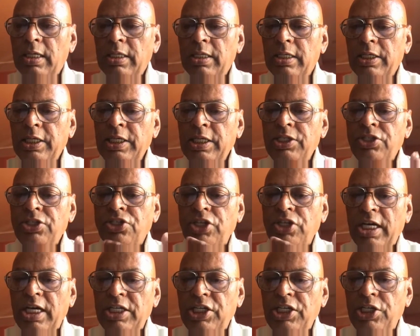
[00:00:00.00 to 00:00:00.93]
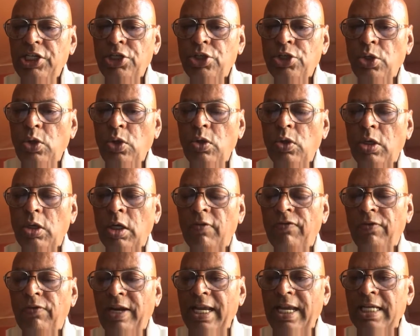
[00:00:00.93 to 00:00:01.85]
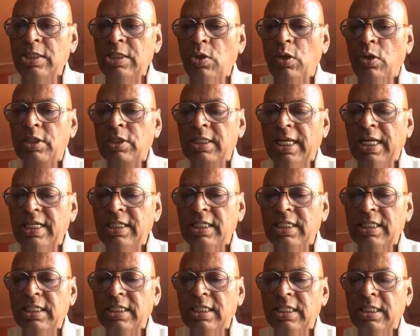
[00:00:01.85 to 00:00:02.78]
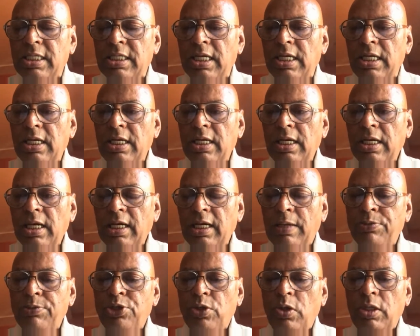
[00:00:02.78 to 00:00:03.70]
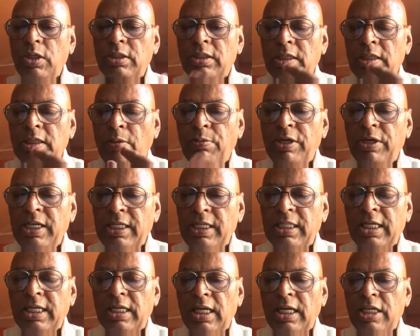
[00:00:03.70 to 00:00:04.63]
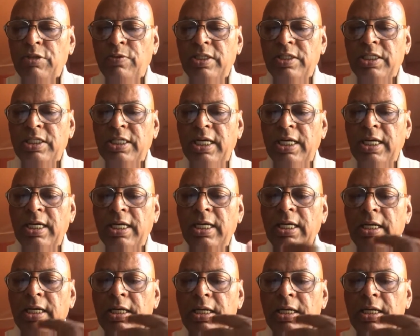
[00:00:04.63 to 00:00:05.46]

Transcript: is charity show a phrase or a sentence? And I'm sure somebody in the class will say,